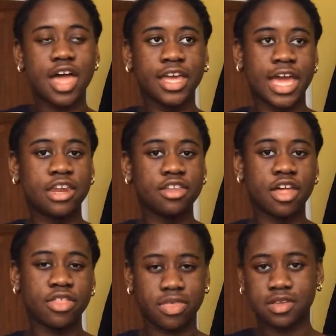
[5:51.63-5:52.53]
Again,
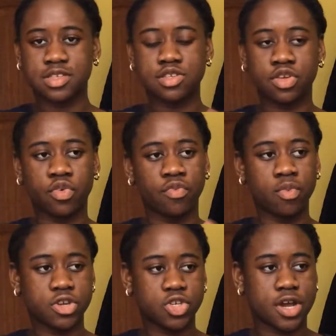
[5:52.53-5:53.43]
another thing to do with
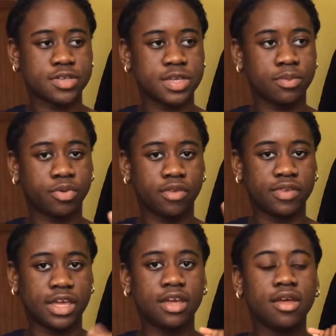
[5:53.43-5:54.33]
moisturizing
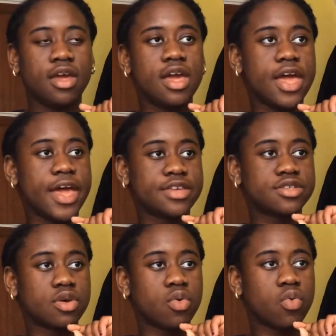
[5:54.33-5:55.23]
briefly
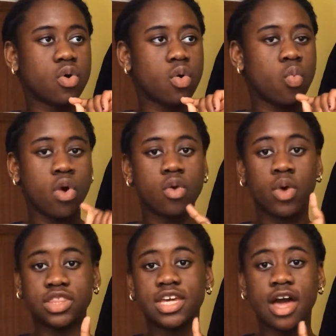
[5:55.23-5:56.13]
is
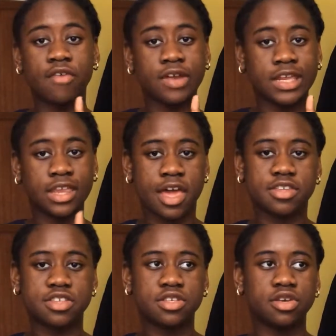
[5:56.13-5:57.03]
one thing I really
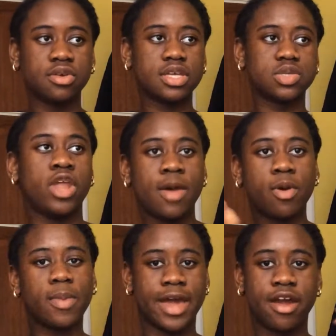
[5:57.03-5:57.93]
like to do is when I
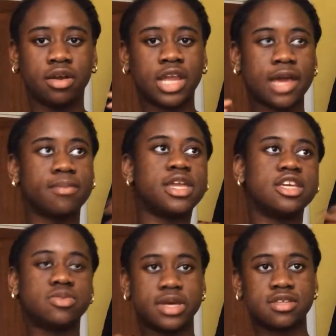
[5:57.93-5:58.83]
put my hair in like
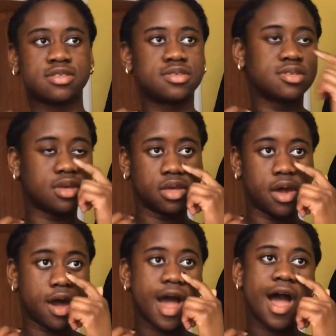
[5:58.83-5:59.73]
mini twists,
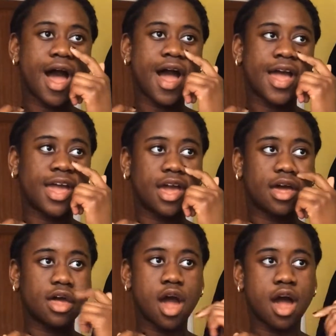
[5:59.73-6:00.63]
I
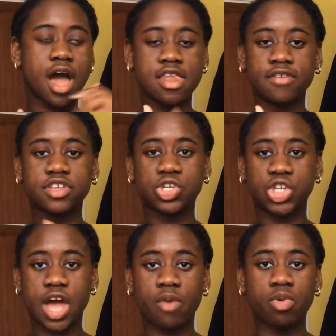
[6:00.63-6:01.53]
love to
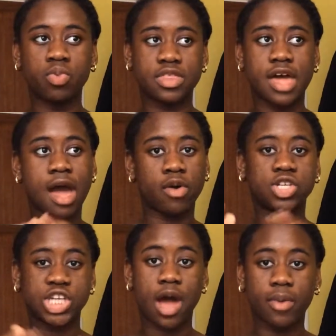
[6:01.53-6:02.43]
shower without a
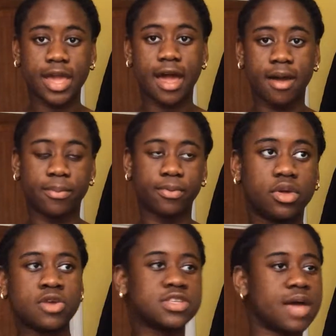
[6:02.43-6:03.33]
shower cap.
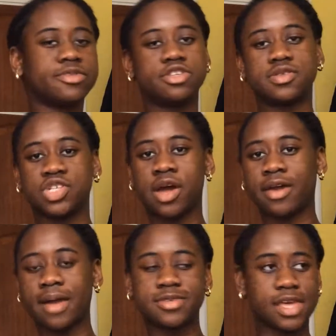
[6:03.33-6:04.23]
Most times you use a shower
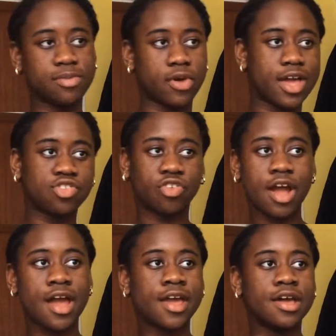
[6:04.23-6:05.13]
cap to keep your hair
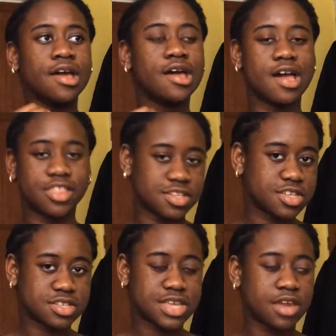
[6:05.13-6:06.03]
dry, and that's
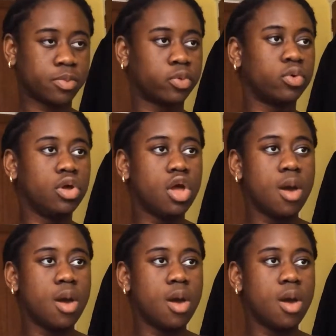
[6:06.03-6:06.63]
understandable.